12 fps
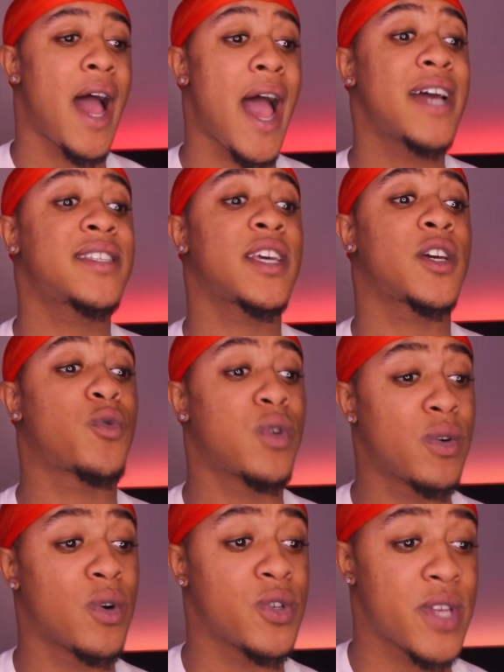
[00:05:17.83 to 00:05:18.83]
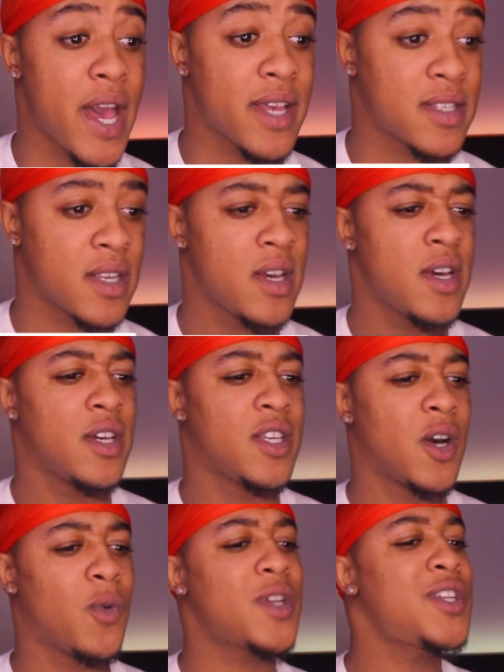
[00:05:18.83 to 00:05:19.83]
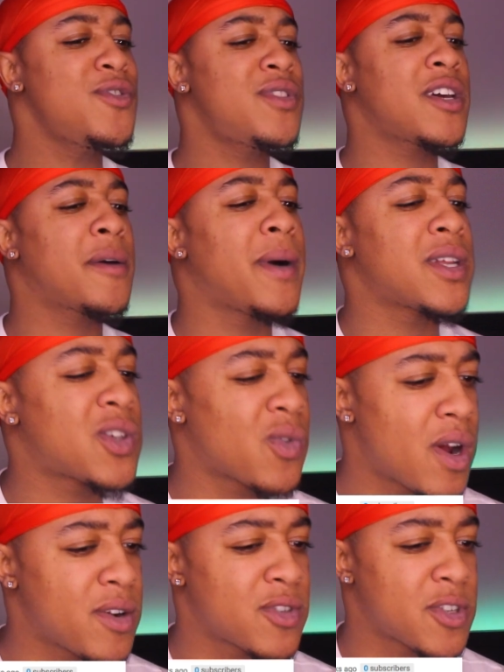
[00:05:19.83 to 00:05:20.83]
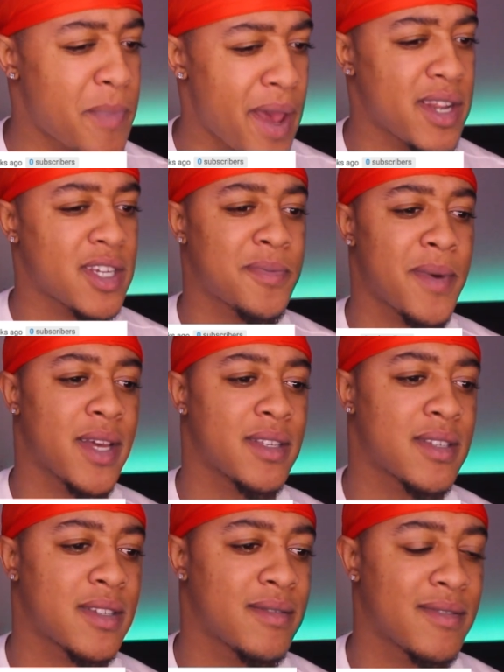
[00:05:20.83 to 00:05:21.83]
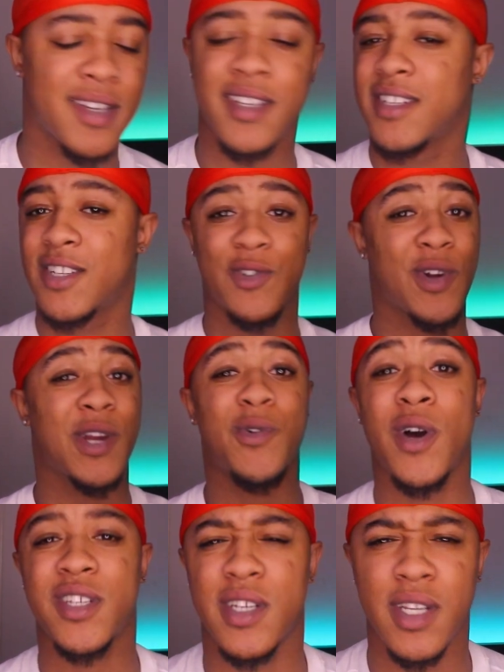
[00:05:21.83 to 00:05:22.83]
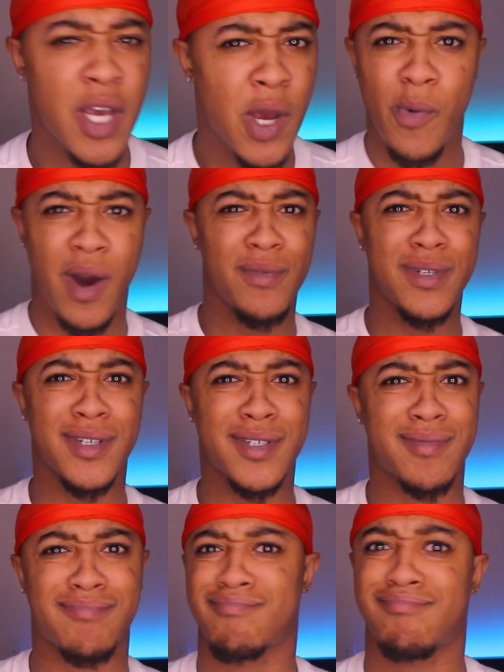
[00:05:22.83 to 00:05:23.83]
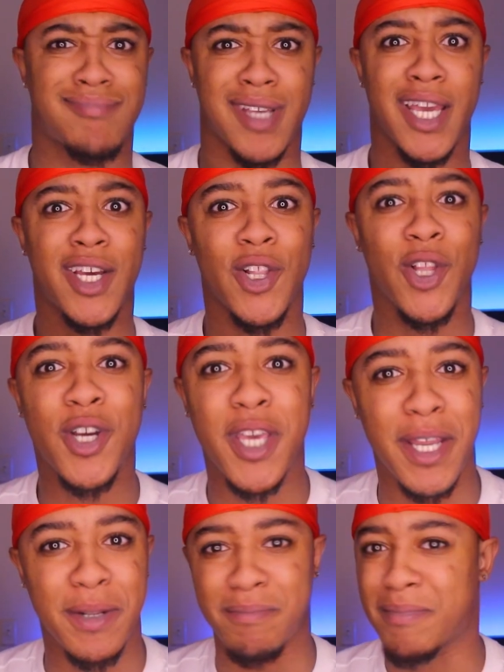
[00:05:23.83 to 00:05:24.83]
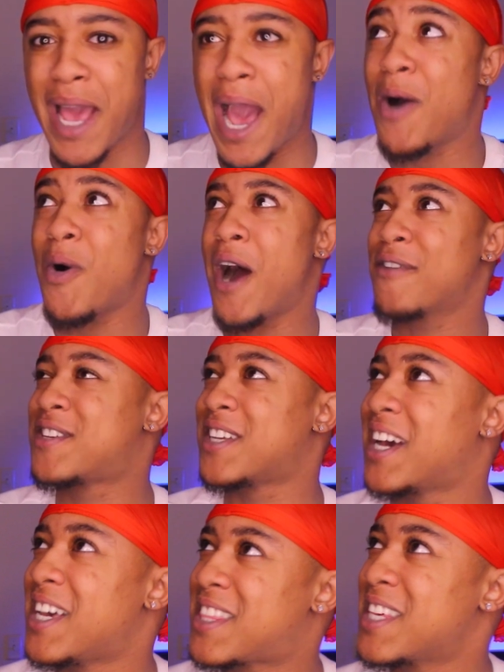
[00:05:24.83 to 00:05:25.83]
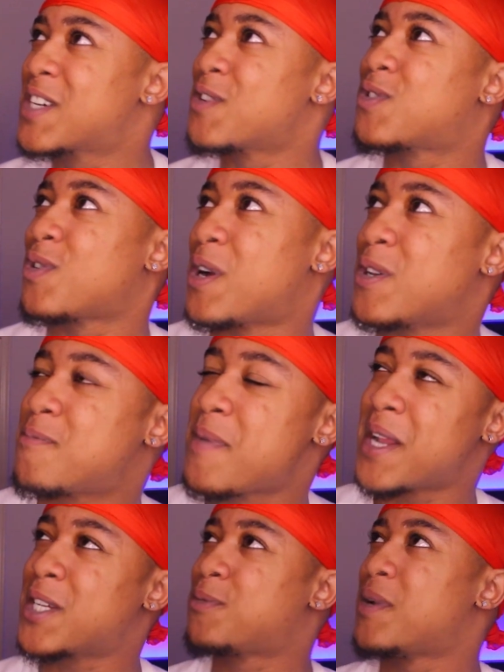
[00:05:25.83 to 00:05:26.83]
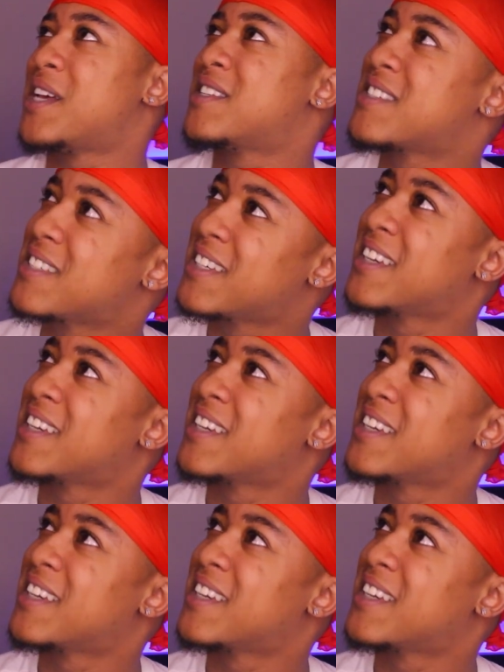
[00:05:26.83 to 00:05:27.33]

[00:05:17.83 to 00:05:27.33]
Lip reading: Isaac Quiroz asks, yo, what do you think about Toronto Spanish mans? Great question. Why don't we just take a look at how often I think of Toronto Spanish mans?